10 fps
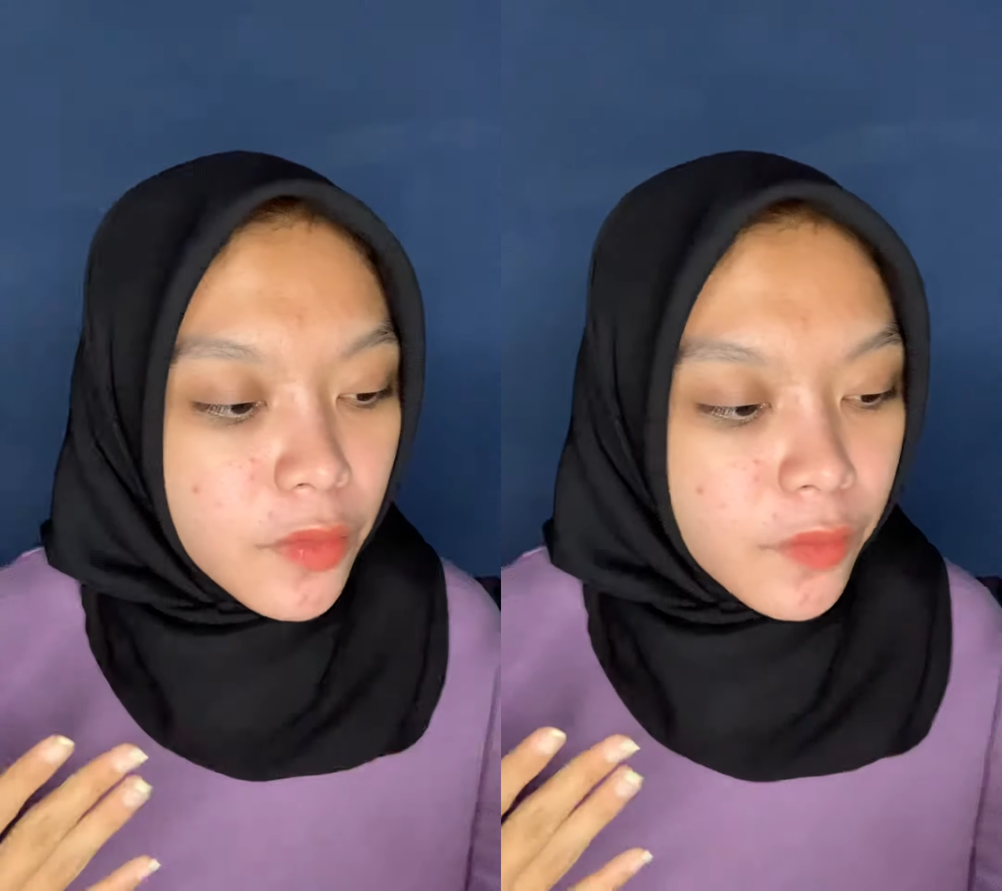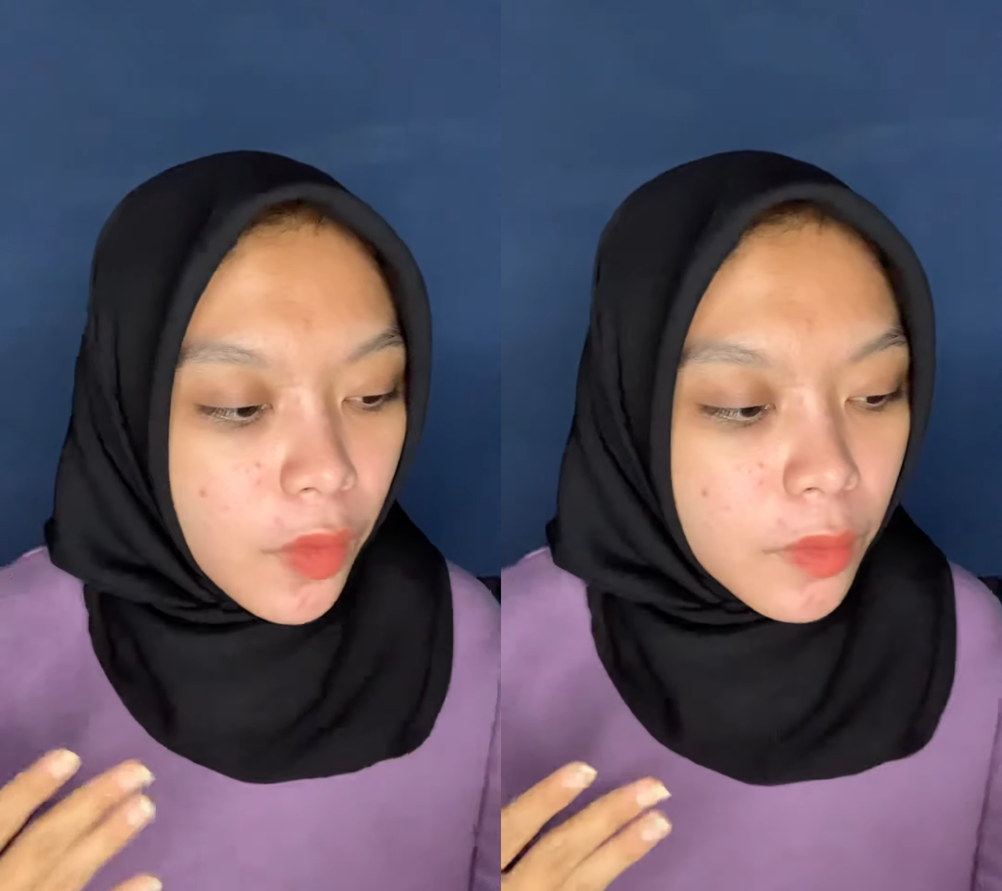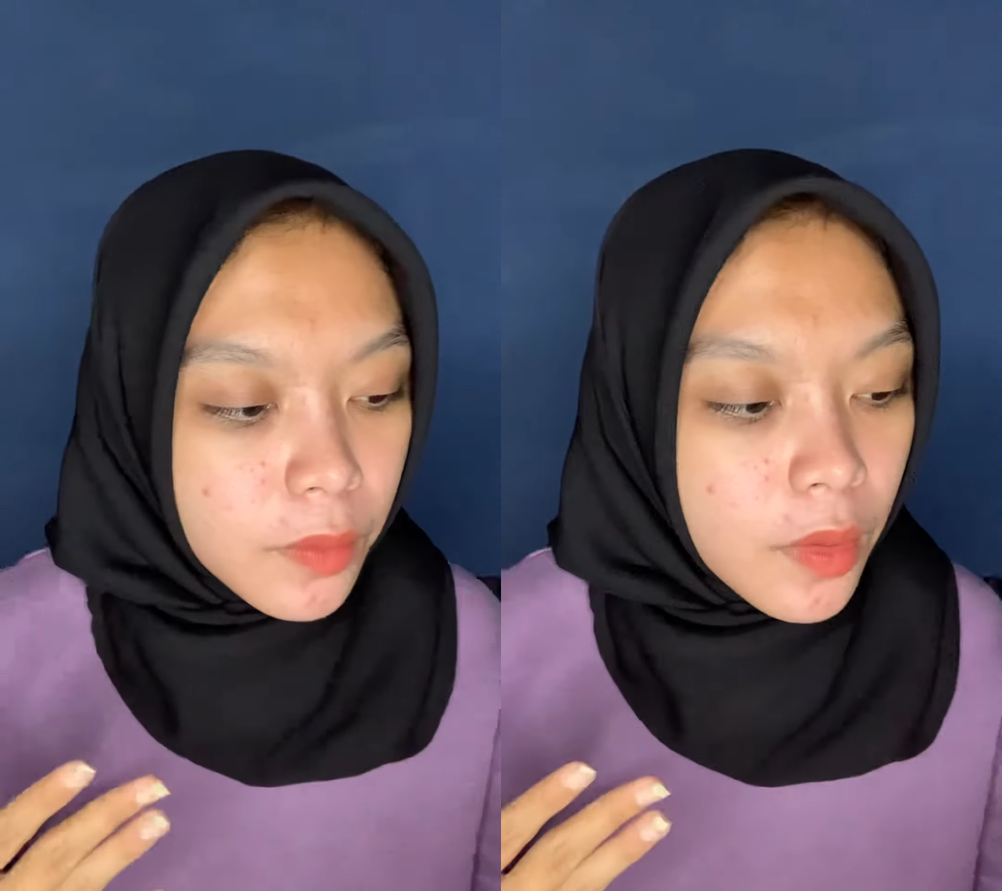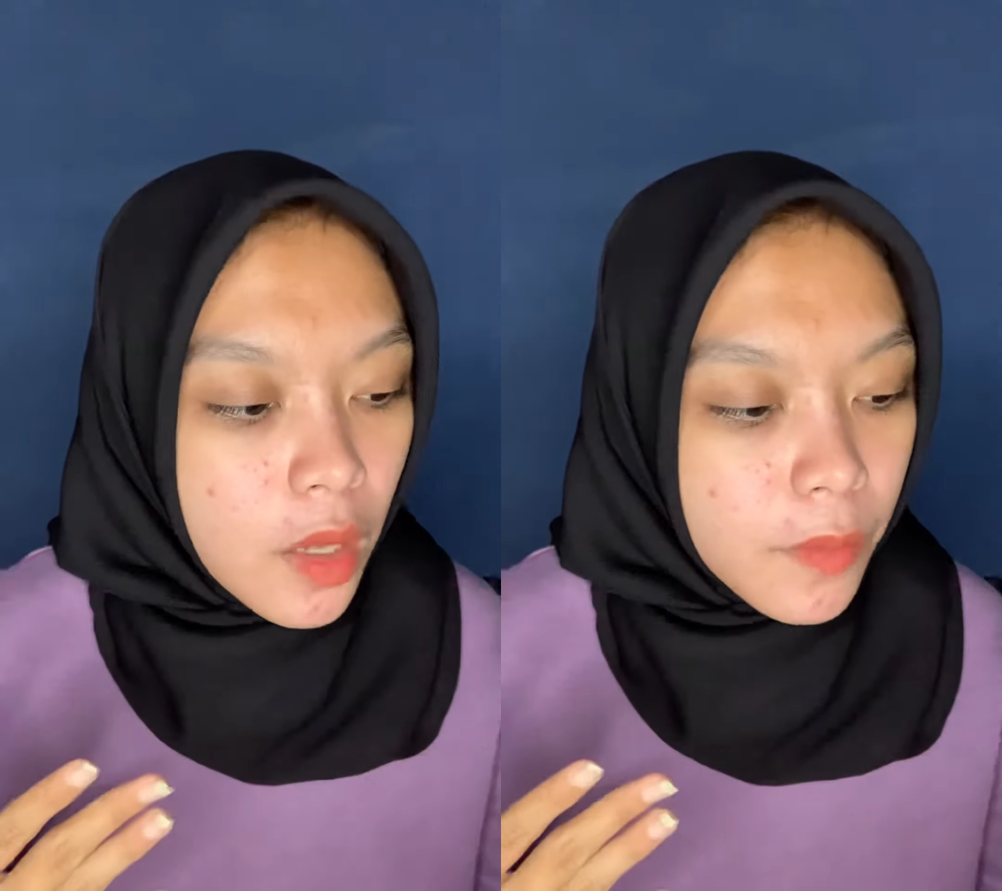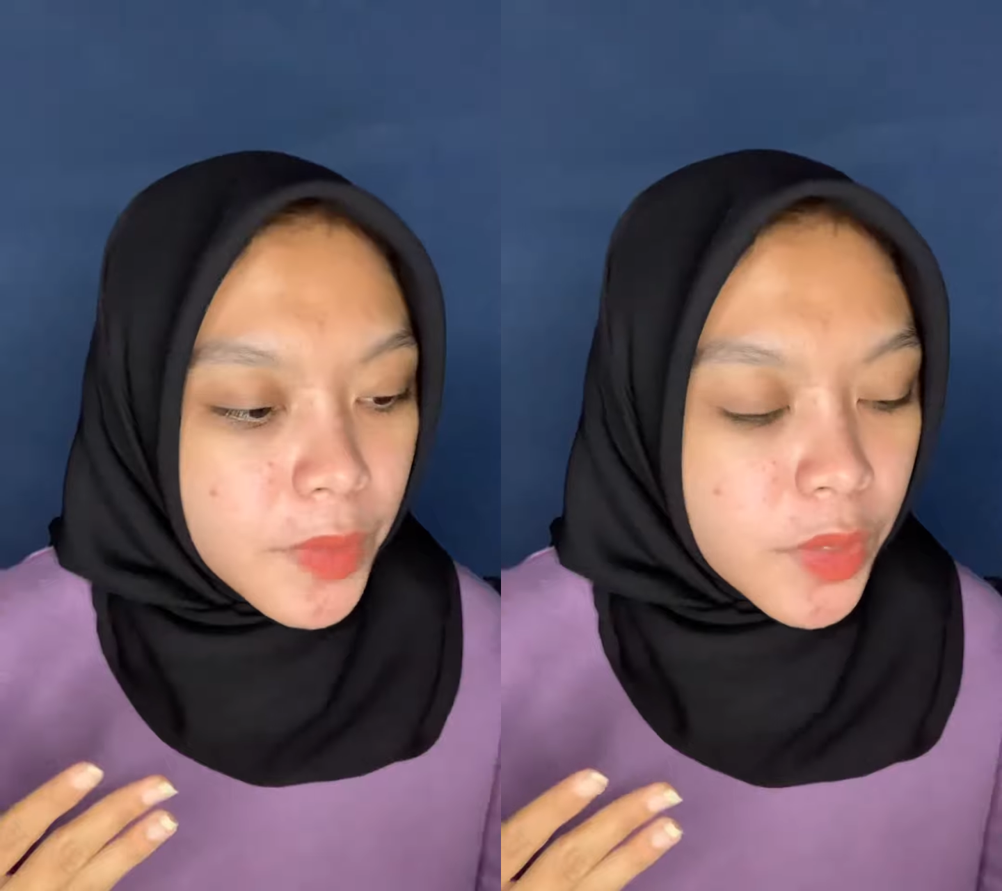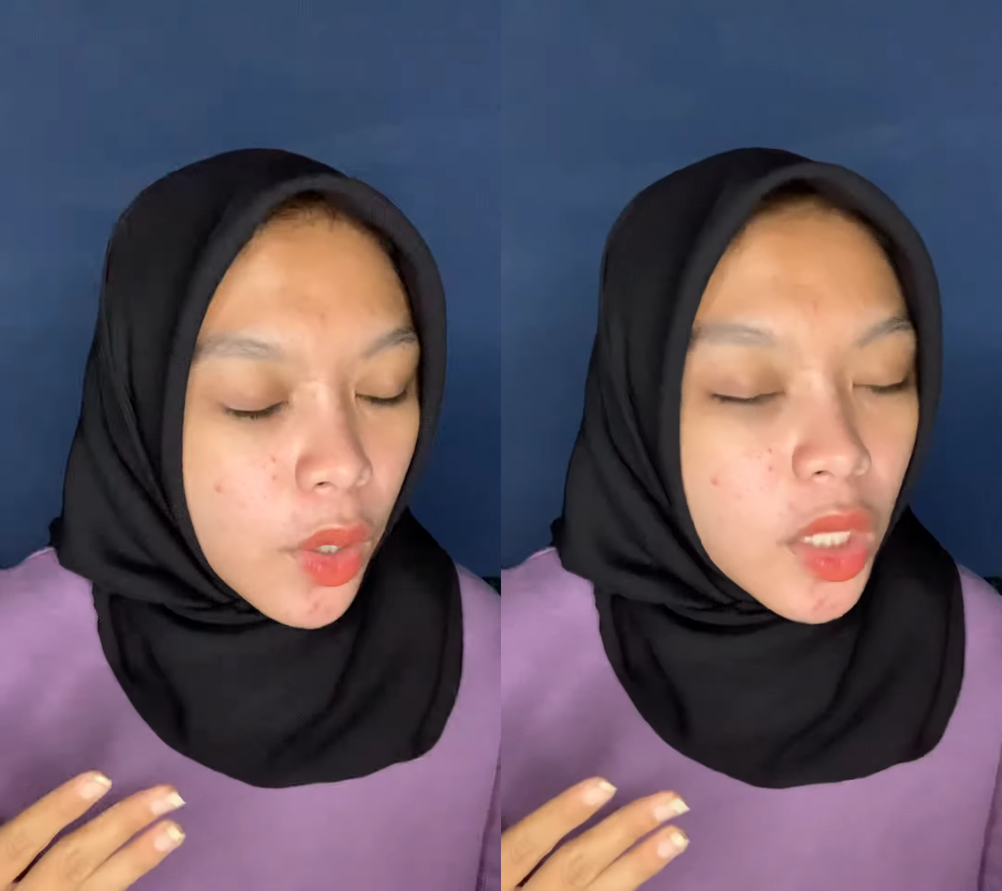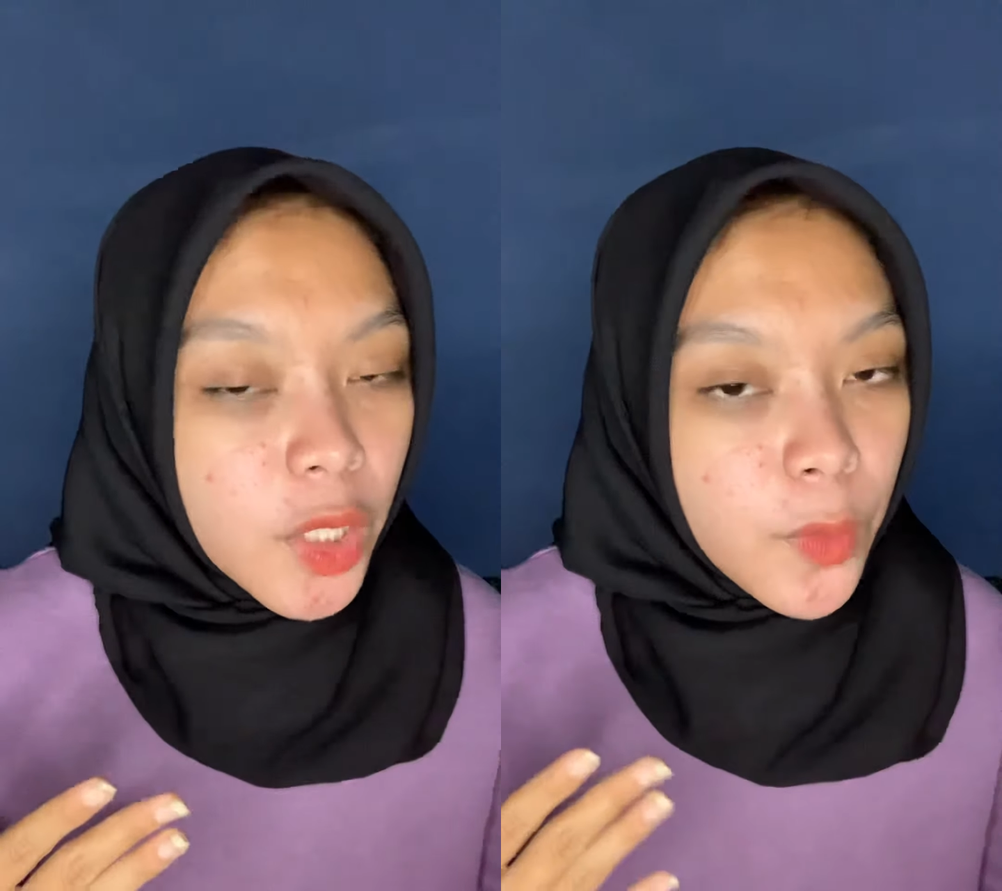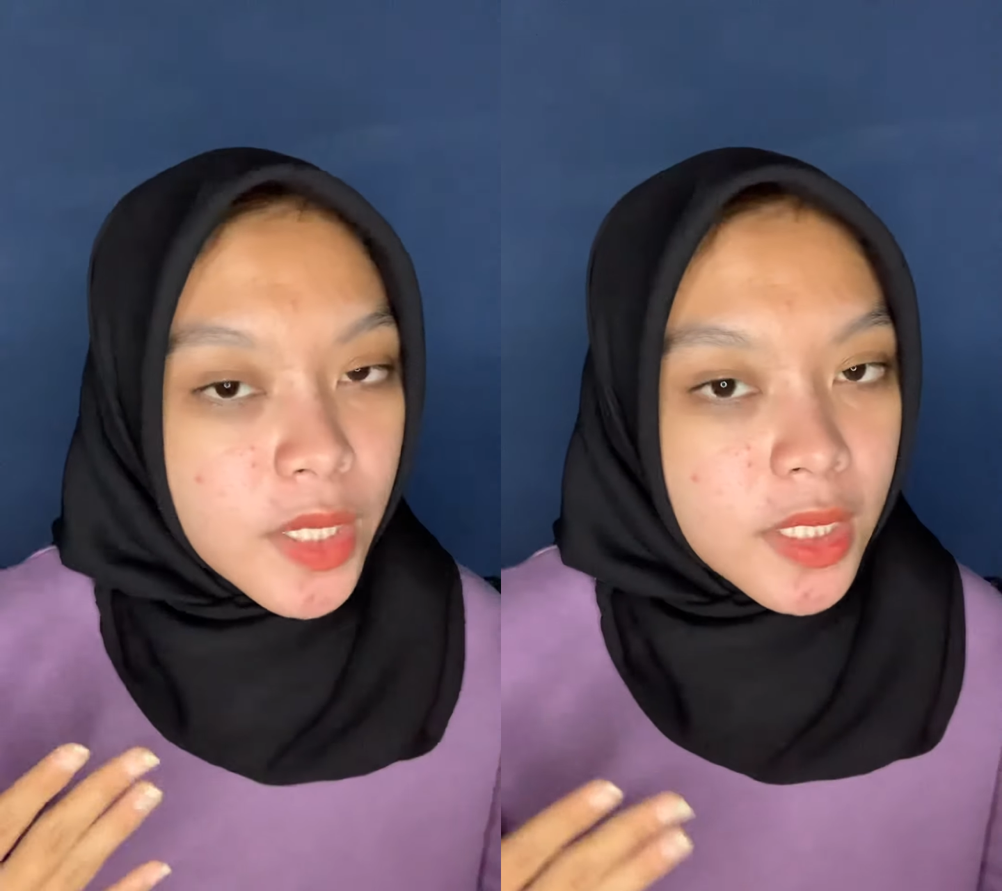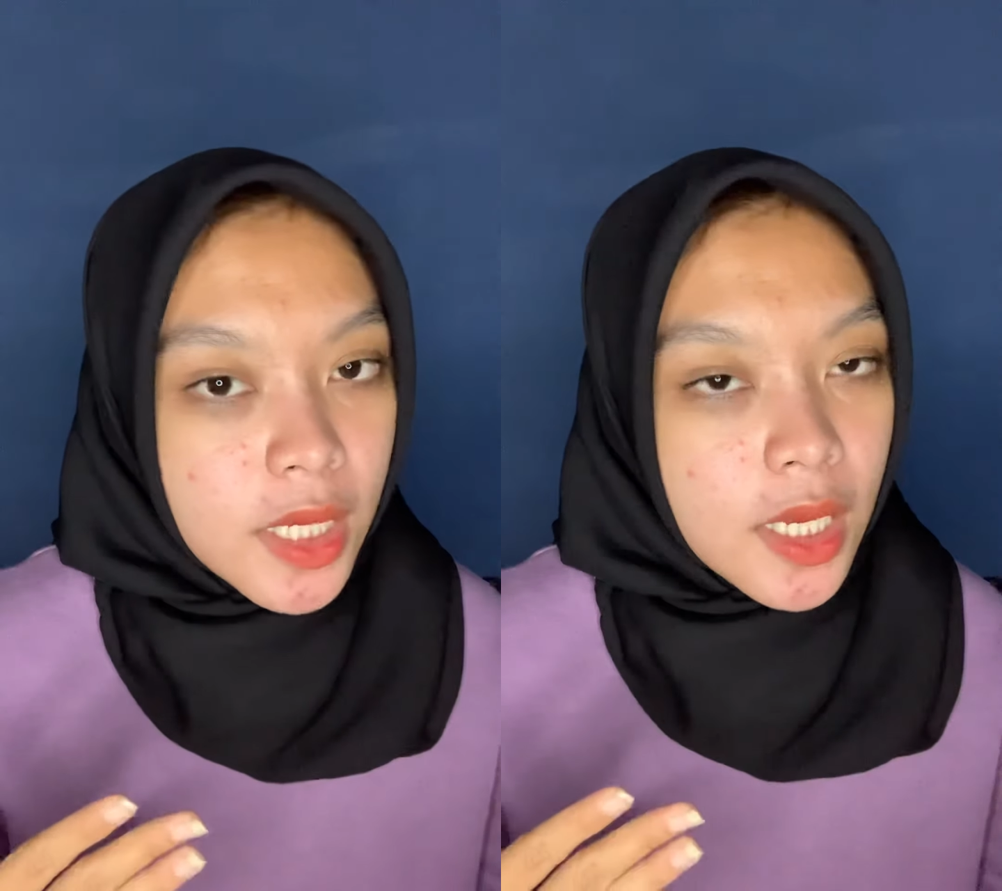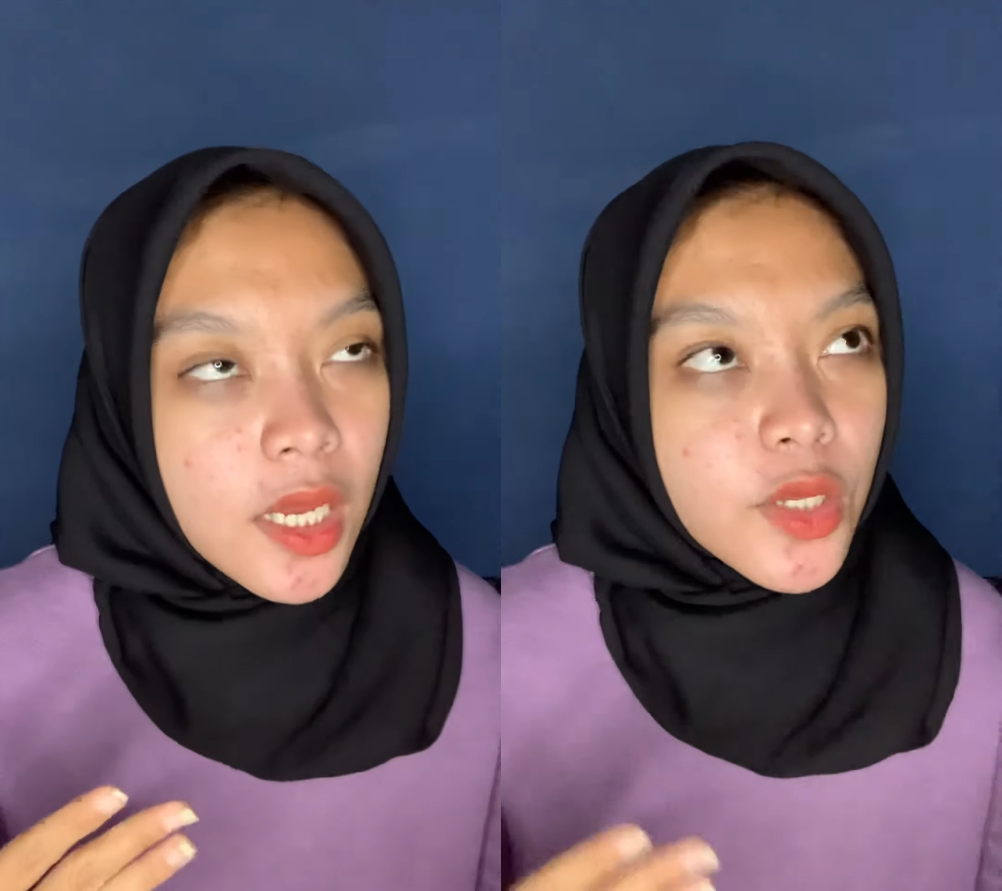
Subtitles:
from psycholinguistic.